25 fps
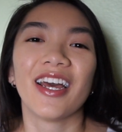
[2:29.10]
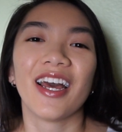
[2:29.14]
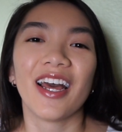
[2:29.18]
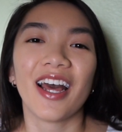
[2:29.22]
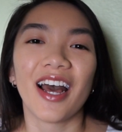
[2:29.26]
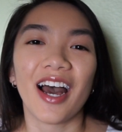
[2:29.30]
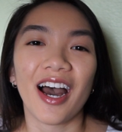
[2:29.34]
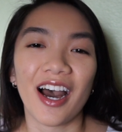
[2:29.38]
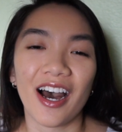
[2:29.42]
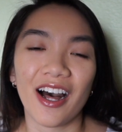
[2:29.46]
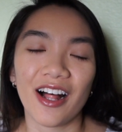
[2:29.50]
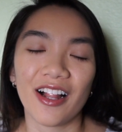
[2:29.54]

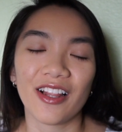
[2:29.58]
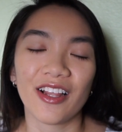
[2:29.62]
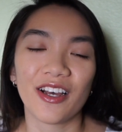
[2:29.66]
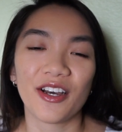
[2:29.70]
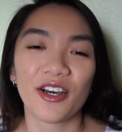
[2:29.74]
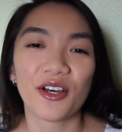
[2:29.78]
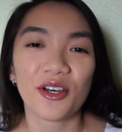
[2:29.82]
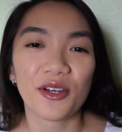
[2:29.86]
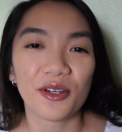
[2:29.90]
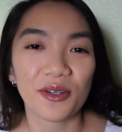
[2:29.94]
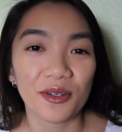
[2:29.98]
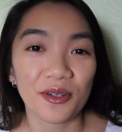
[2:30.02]
I'll
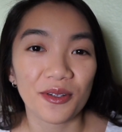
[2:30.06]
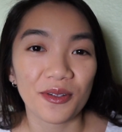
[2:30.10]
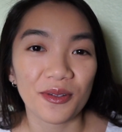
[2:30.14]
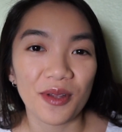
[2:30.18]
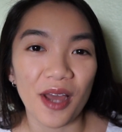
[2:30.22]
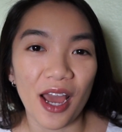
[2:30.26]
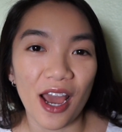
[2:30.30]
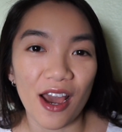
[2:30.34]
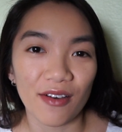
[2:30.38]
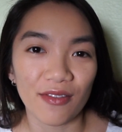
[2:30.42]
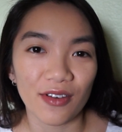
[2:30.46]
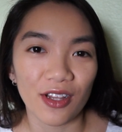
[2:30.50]

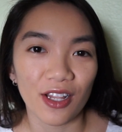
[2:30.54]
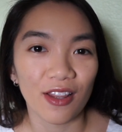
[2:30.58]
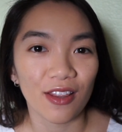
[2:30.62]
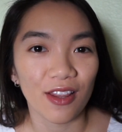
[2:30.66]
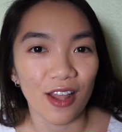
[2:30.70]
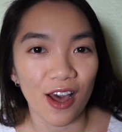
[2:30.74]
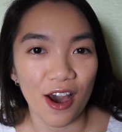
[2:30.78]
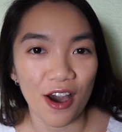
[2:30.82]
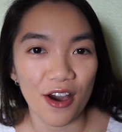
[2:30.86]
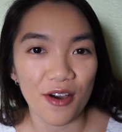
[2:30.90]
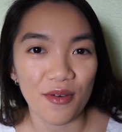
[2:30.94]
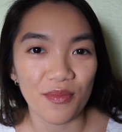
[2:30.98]
have a
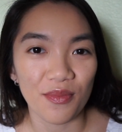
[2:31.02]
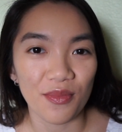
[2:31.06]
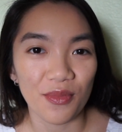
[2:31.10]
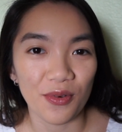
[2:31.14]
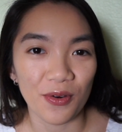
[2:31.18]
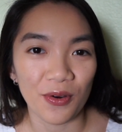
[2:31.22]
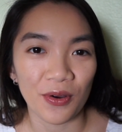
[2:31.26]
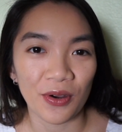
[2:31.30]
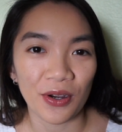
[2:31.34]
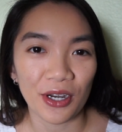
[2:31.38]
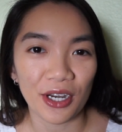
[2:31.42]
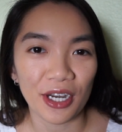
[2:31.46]
lot
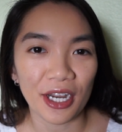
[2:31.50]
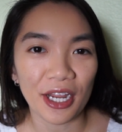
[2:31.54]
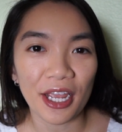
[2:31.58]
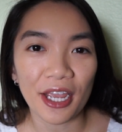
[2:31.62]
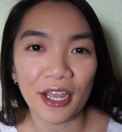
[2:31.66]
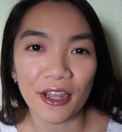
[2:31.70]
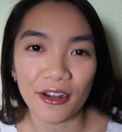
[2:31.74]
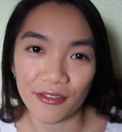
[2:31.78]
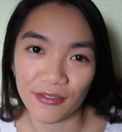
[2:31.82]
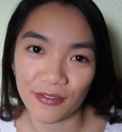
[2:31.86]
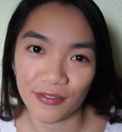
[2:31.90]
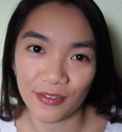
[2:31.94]
more
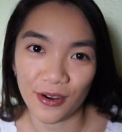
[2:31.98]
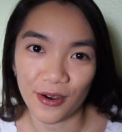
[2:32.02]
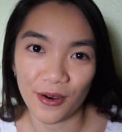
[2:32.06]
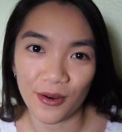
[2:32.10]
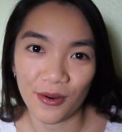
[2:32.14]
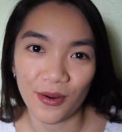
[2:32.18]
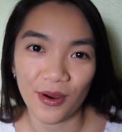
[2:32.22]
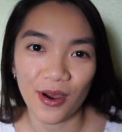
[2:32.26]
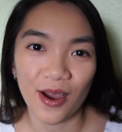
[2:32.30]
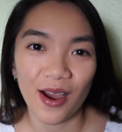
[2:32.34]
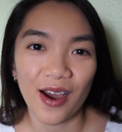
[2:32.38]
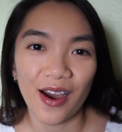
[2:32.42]

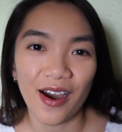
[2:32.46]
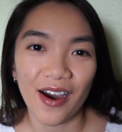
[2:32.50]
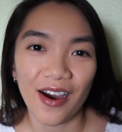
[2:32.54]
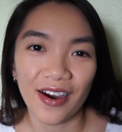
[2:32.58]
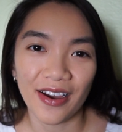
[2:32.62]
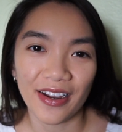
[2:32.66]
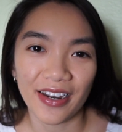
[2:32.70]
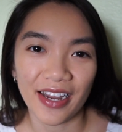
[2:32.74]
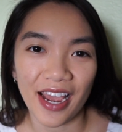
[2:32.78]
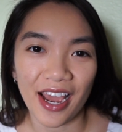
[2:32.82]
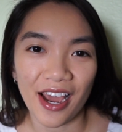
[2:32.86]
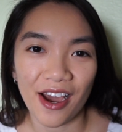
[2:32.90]
info
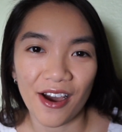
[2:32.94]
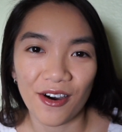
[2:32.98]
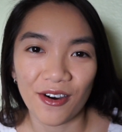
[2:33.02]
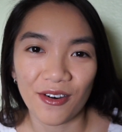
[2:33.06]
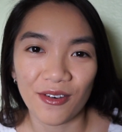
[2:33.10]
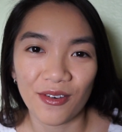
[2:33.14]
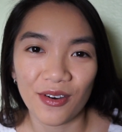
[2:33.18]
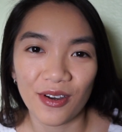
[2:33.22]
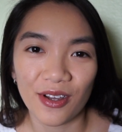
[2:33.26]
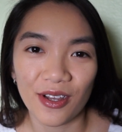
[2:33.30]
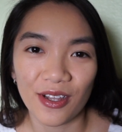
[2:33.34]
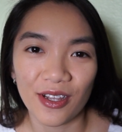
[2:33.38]
on
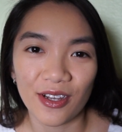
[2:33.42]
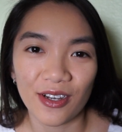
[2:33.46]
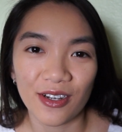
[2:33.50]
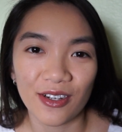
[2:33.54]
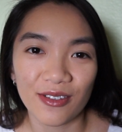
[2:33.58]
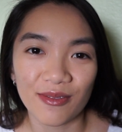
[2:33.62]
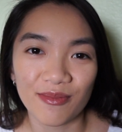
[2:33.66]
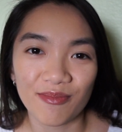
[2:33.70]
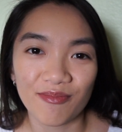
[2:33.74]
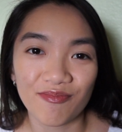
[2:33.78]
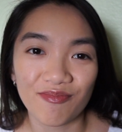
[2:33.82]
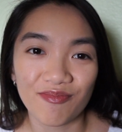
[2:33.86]
how
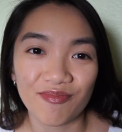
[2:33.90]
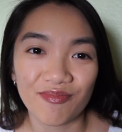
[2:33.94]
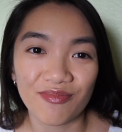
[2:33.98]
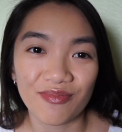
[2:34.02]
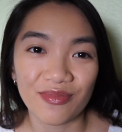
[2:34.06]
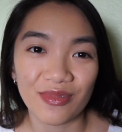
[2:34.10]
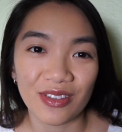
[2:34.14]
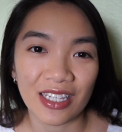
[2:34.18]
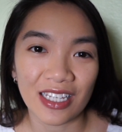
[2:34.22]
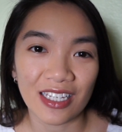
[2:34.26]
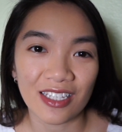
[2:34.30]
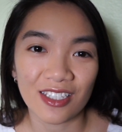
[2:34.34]

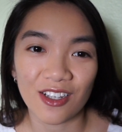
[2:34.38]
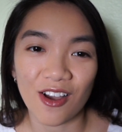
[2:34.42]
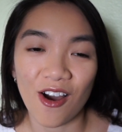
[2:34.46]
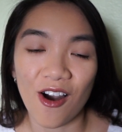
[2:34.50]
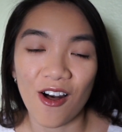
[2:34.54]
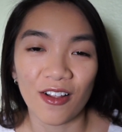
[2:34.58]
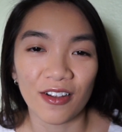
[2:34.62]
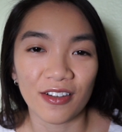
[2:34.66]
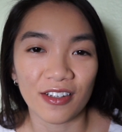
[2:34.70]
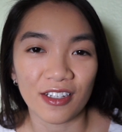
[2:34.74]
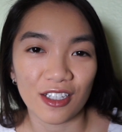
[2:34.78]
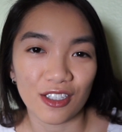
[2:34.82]
these
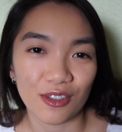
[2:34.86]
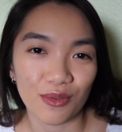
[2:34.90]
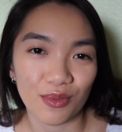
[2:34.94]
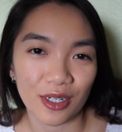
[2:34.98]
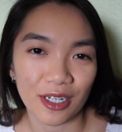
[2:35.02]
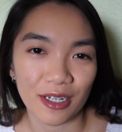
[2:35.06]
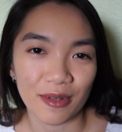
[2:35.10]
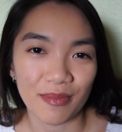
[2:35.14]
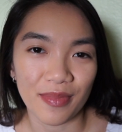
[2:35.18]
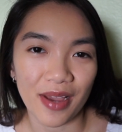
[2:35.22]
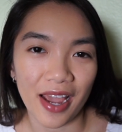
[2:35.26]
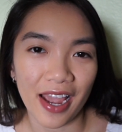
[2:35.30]
colonies were
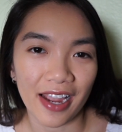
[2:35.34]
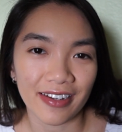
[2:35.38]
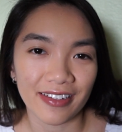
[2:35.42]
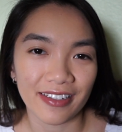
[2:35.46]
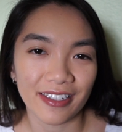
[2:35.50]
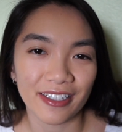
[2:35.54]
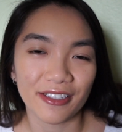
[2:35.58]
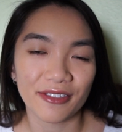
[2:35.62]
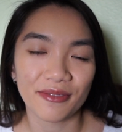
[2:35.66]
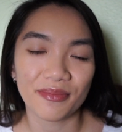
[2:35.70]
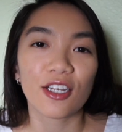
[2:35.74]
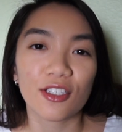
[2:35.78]

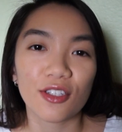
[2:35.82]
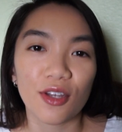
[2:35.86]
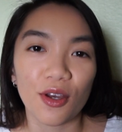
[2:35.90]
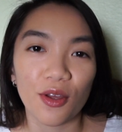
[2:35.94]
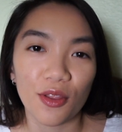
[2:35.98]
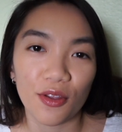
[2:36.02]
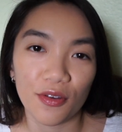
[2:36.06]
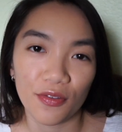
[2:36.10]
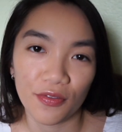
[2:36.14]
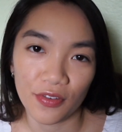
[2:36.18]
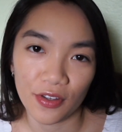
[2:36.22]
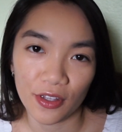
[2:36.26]
impacted. So
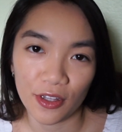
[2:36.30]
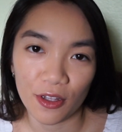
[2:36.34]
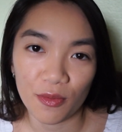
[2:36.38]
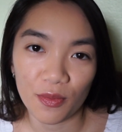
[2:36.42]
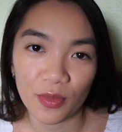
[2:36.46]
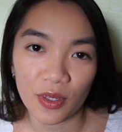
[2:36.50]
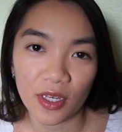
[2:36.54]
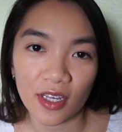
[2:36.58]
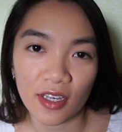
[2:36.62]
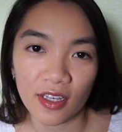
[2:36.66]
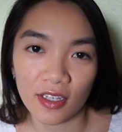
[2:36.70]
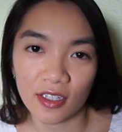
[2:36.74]
the
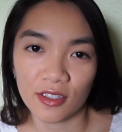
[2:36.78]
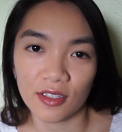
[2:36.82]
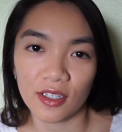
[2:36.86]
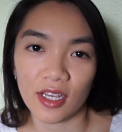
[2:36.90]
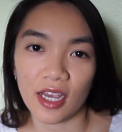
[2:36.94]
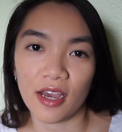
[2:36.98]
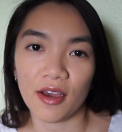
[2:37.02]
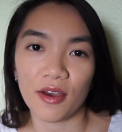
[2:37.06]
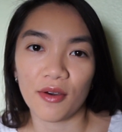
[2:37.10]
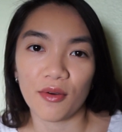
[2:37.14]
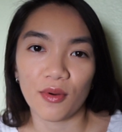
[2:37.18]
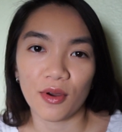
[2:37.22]
Philippines
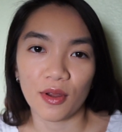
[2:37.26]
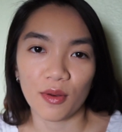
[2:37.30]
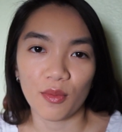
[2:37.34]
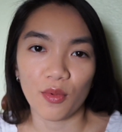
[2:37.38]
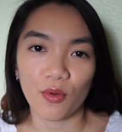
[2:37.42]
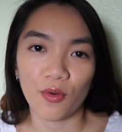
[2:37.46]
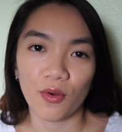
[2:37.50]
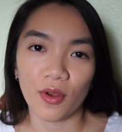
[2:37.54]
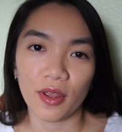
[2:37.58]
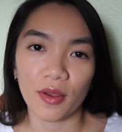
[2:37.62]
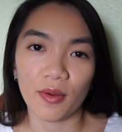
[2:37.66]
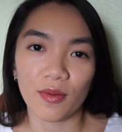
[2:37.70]
at one
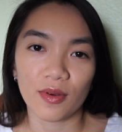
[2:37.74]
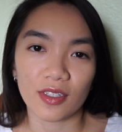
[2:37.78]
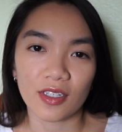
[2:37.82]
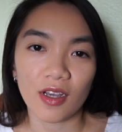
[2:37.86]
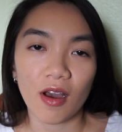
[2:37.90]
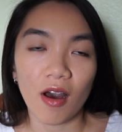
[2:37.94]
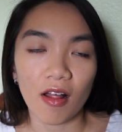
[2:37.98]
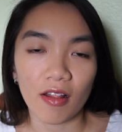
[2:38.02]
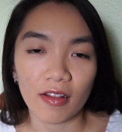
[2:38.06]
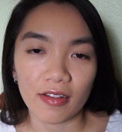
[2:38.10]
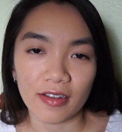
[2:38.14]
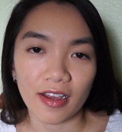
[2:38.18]
point was
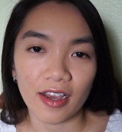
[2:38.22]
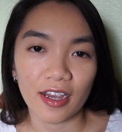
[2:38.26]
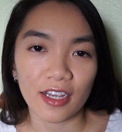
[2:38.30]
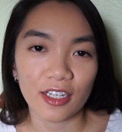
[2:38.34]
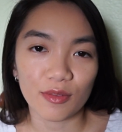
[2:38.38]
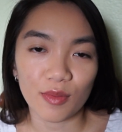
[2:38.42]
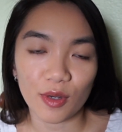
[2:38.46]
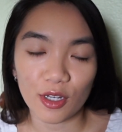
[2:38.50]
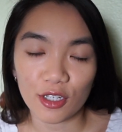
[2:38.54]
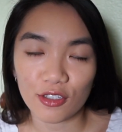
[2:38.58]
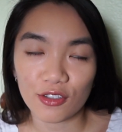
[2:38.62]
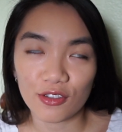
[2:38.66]
colonized
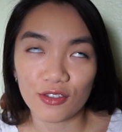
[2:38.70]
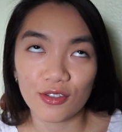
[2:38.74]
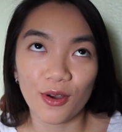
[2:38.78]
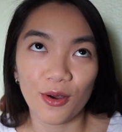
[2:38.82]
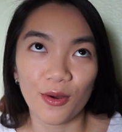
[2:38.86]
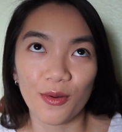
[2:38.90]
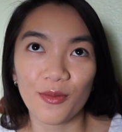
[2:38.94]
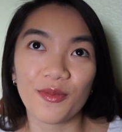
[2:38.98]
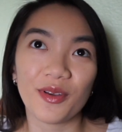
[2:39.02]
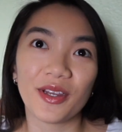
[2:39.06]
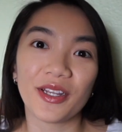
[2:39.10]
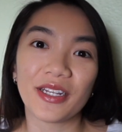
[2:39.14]
by
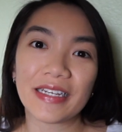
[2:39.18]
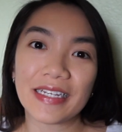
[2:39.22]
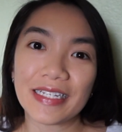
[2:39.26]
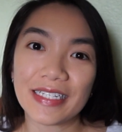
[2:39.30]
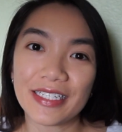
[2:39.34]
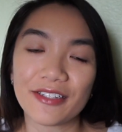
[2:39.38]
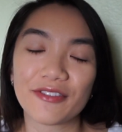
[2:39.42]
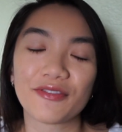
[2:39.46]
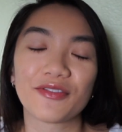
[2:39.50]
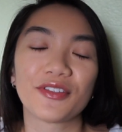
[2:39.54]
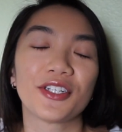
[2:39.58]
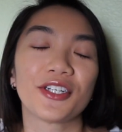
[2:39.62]
so many
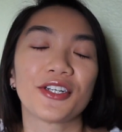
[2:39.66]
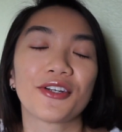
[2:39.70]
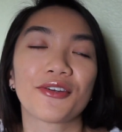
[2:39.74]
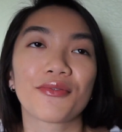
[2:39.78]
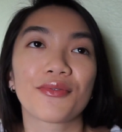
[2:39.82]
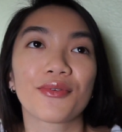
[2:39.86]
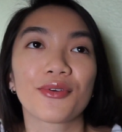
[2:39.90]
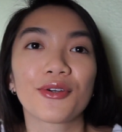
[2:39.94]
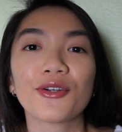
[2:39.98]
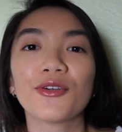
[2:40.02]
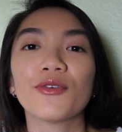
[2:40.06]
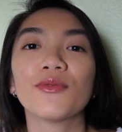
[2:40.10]
different
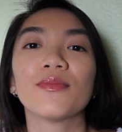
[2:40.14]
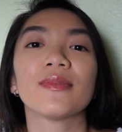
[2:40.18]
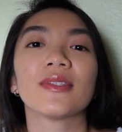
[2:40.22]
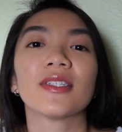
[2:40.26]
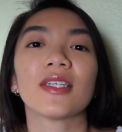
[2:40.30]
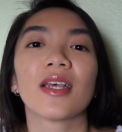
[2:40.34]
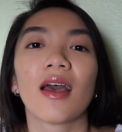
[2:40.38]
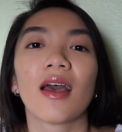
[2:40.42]
groups.